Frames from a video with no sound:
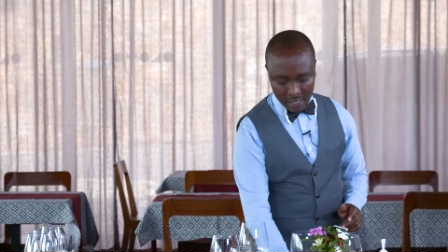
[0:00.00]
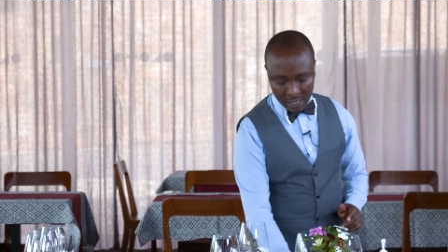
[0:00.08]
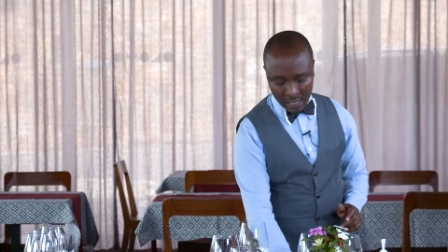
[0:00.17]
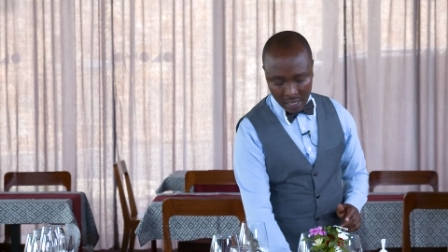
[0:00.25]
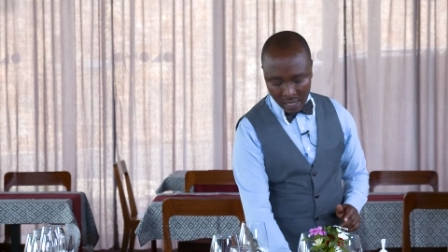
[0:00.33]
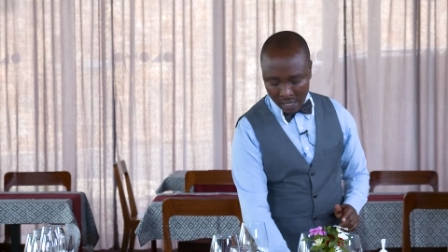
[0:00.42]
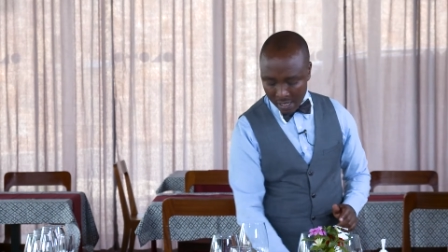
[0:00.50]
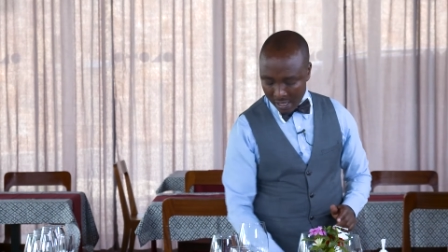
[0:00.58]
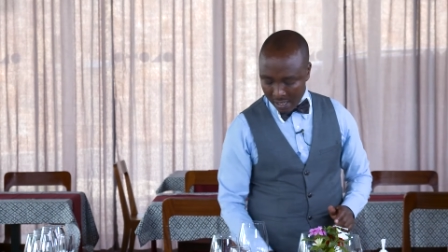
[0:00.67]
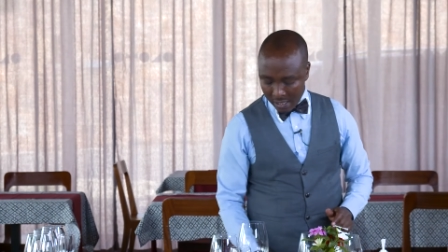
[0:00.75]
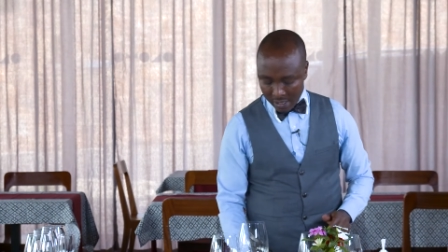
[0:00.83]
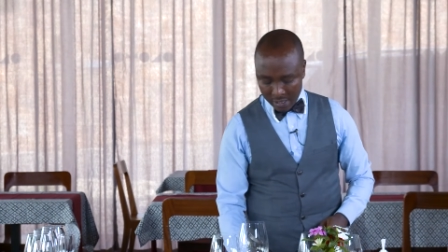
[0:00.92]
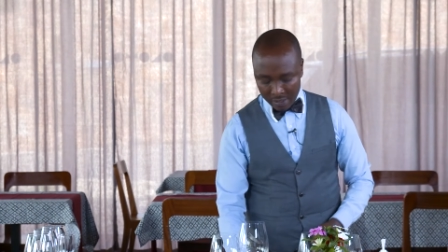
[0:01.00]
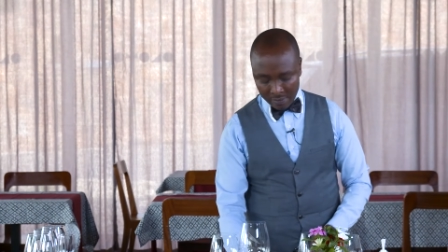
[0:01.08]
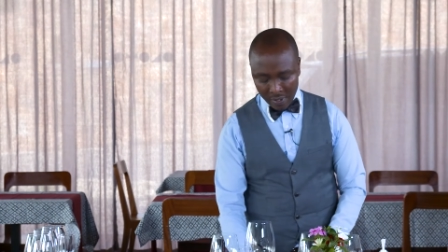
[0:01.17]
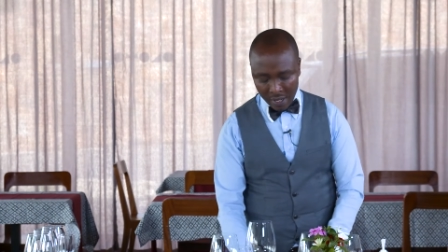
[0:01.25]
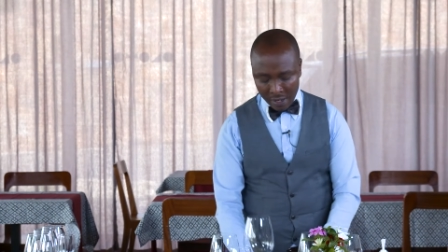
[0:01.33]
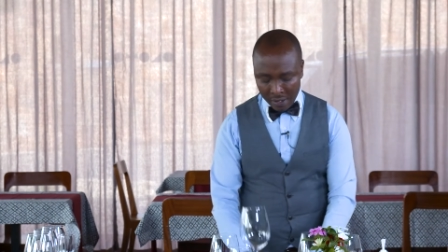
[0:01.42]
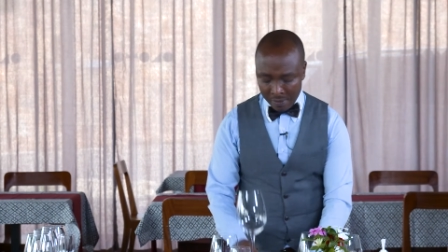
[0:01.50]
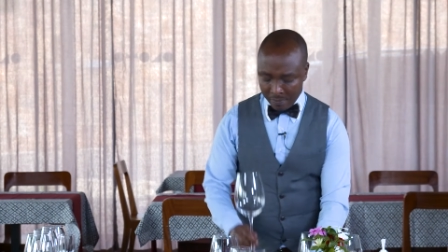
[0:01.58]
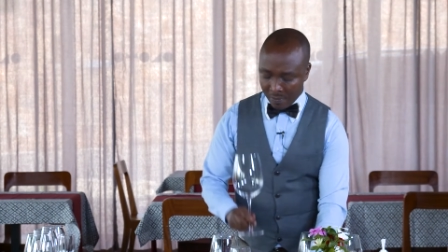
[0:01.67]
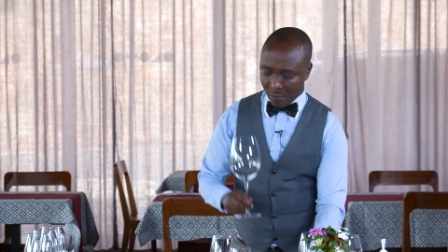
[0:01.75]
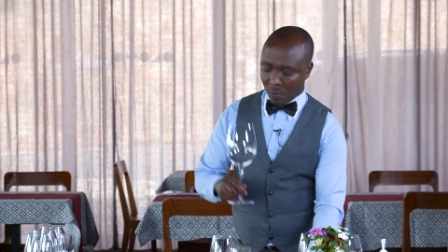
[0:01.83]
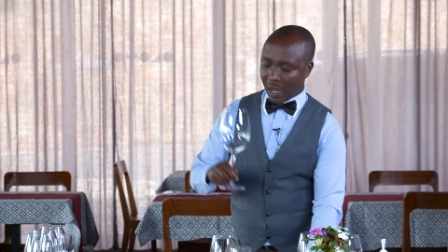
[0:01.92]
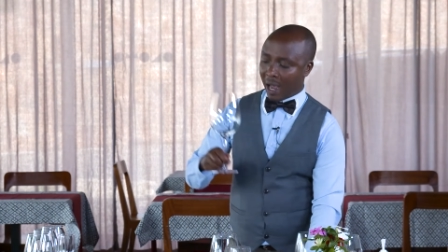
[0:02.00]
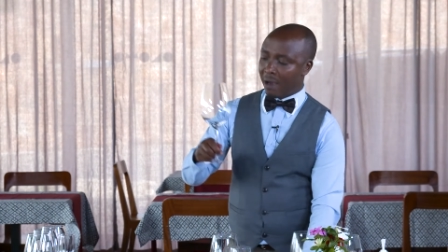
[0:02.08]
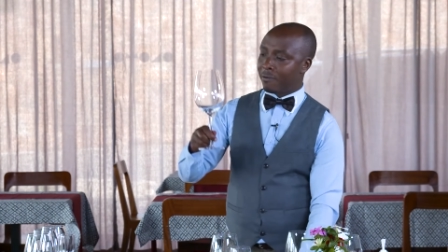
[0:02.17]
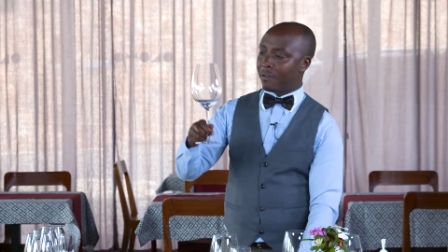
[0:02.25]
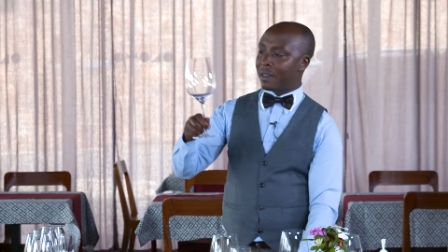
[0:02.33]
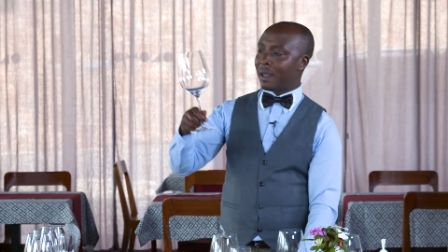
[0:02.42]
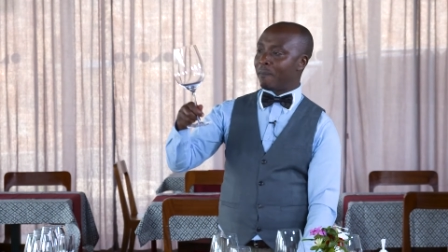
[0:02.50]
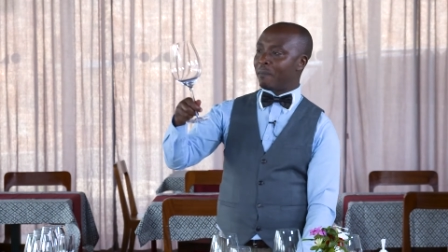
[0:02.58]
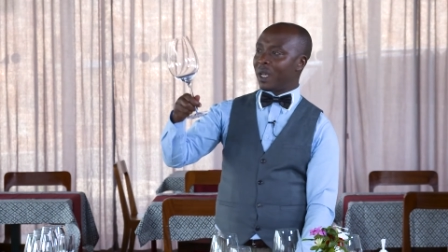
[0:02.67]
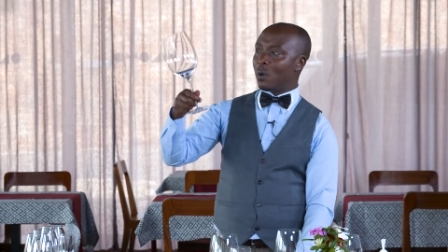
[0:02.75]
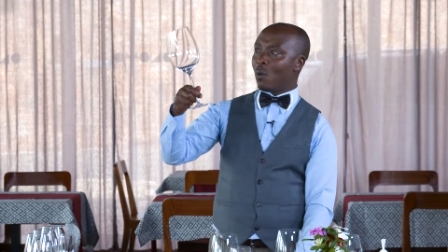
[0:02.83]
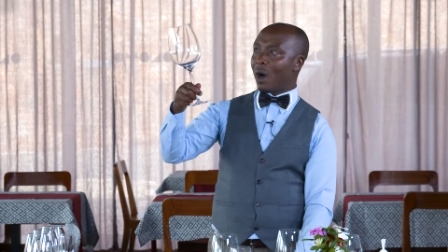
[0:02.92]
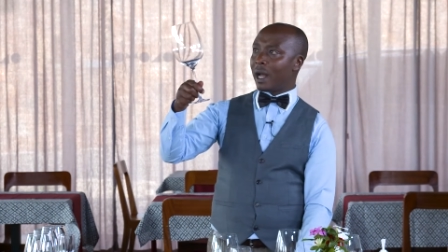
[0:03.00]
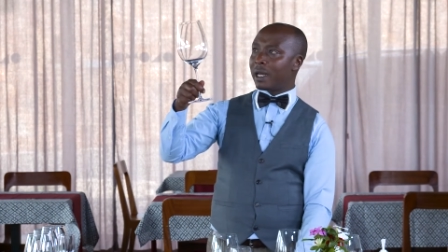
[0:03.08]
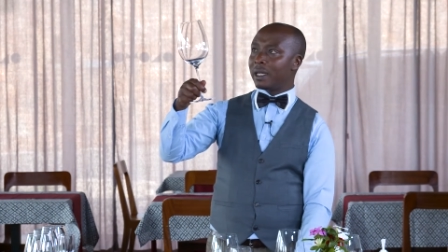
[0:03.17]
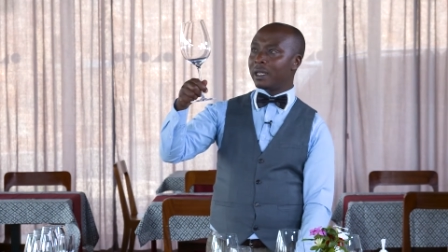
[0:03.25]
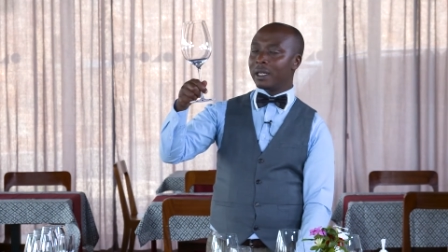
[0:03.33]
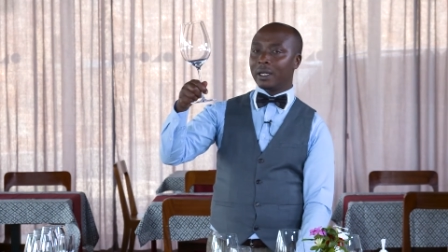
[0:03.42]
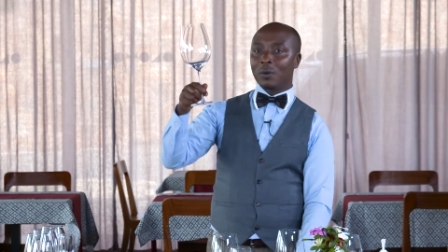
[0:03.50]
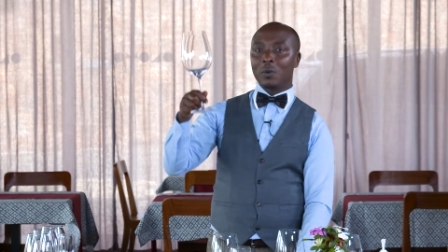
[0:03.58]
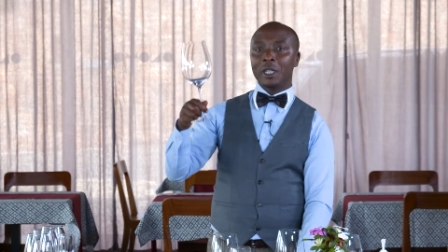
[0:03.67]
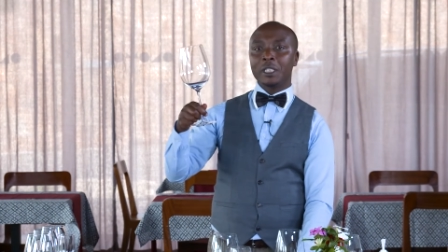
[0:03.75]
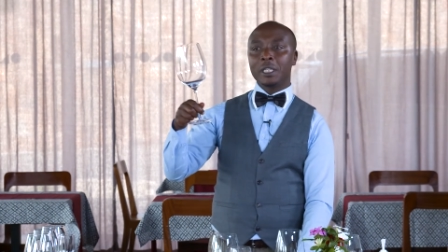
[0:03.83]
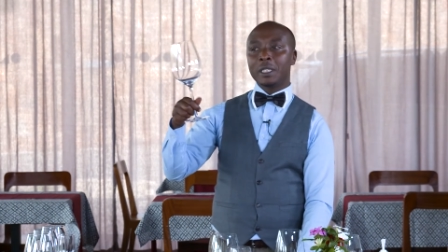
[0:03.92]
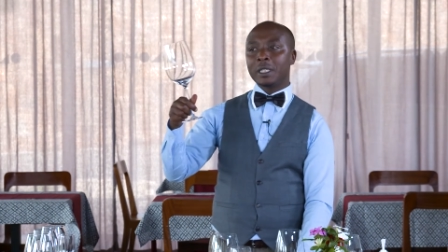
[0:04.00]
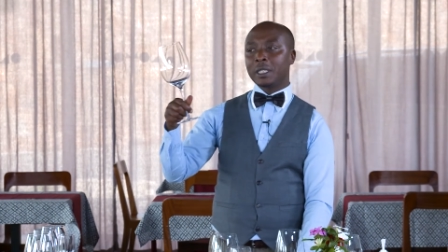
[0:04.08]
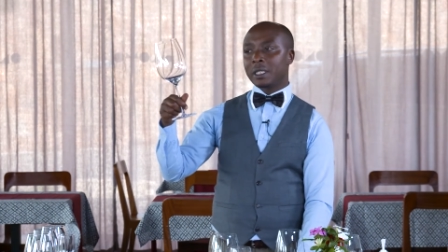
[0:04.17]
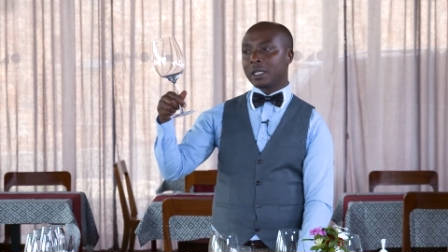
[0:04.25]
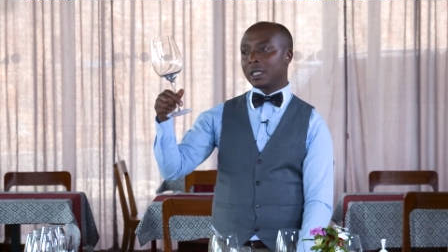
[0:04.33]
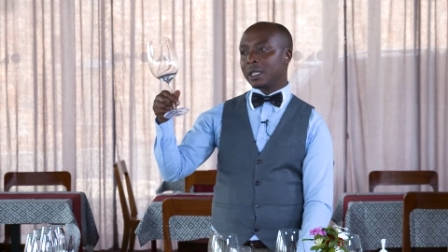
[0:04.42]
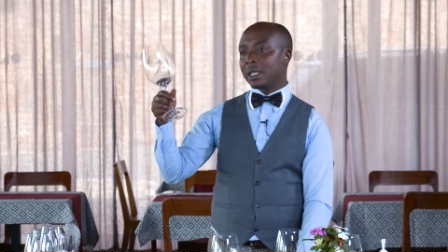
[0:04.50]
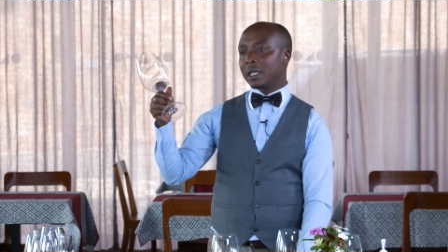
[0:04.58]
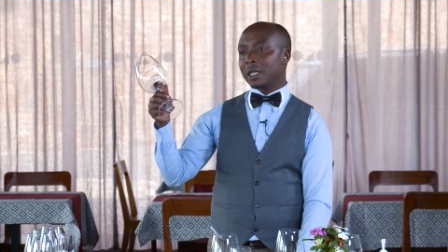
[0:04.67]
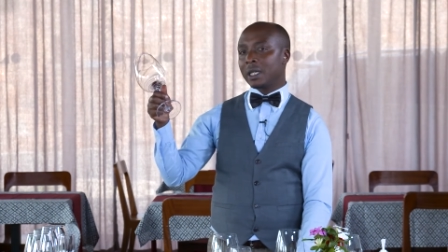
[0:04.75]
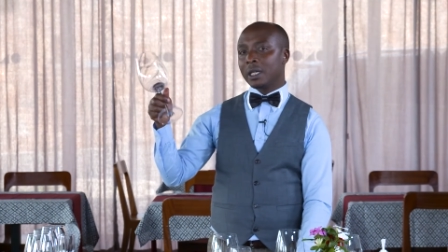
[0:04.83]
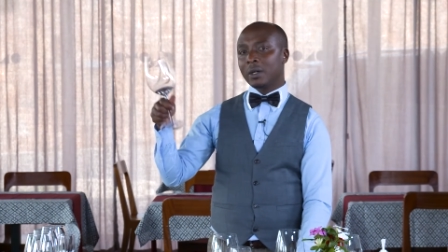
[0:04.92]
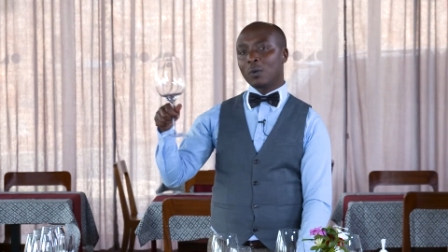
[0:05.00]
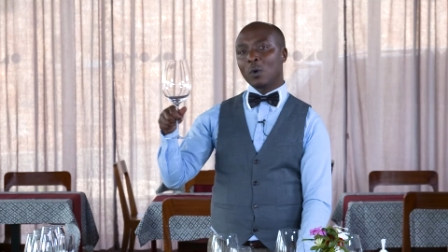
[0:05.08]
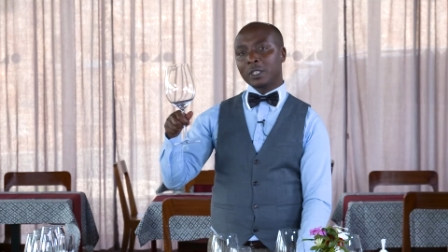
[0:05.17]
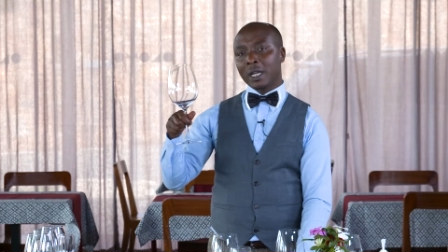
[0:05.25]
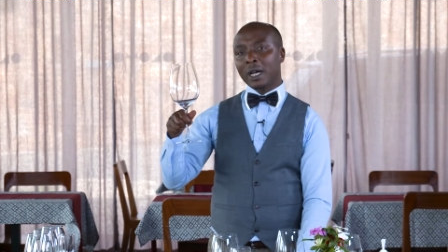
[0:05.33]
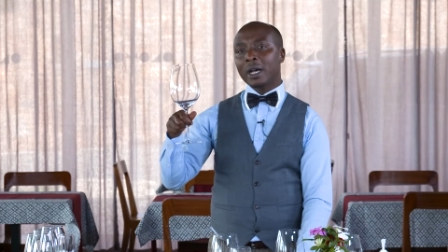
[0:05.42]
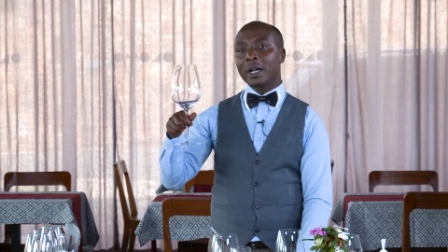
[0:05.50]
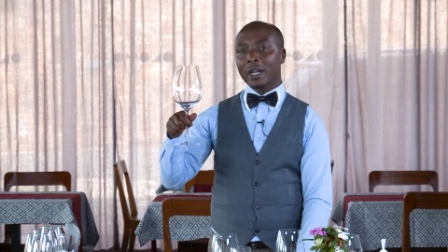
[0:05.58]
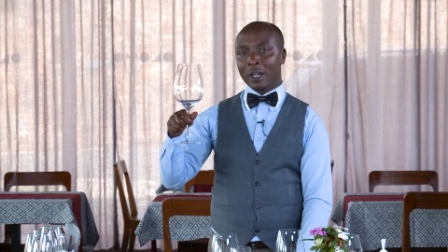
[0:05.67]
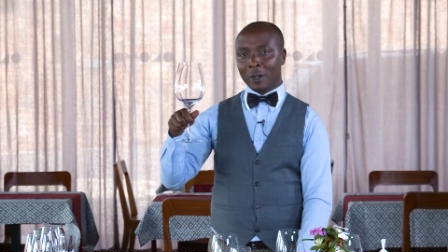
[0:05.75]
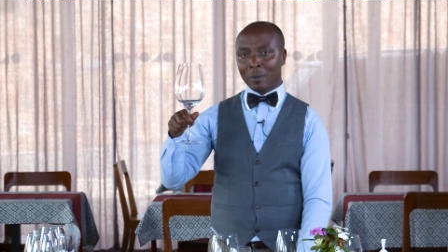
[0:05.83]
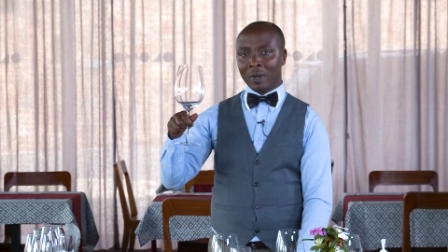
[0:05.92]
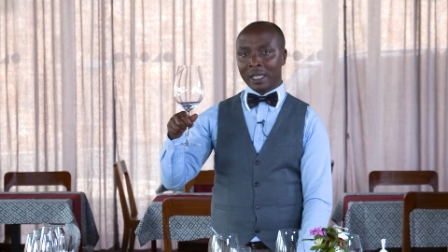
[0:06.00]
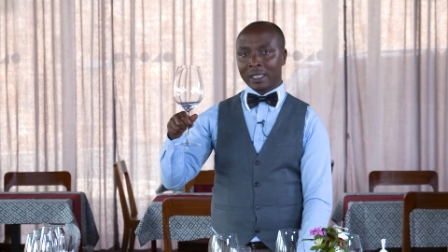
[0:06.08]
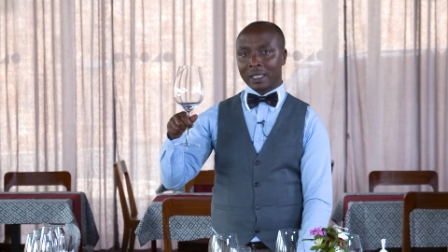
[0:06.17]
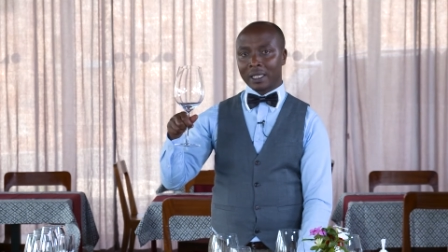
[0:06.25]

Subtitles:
And here we have the big one, which is water goblet.